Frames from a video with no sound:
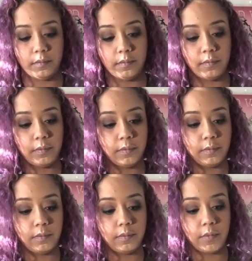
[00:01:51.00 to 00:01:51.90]

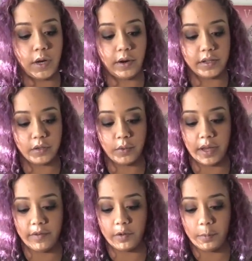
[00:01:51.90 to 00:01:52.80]
All right, so we
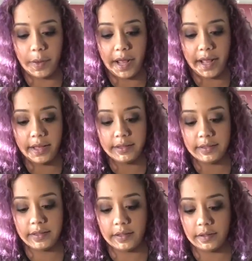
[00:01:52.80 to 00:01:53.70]
have your
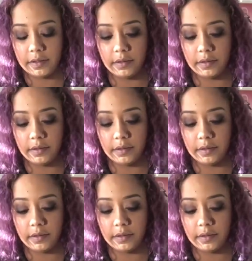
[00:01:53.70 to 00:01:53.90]
past,